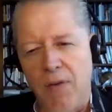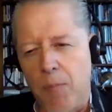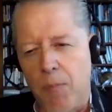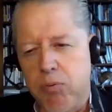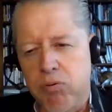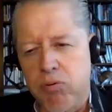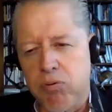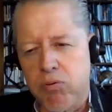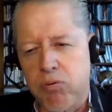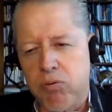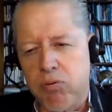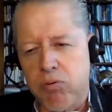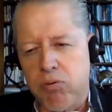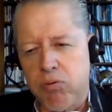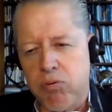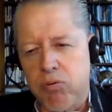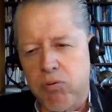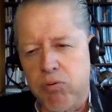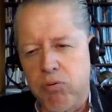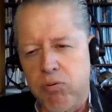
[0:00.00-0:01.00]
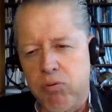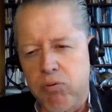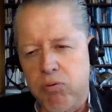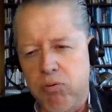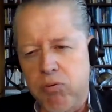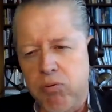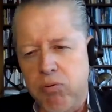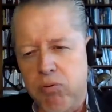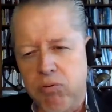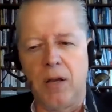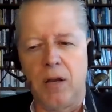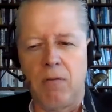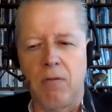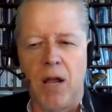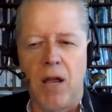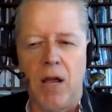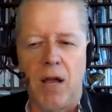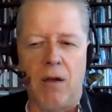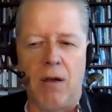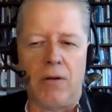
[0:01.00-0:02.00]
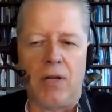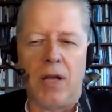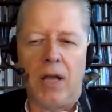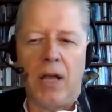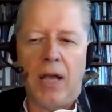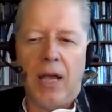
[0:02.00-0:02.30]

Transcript: practical problem on the ground.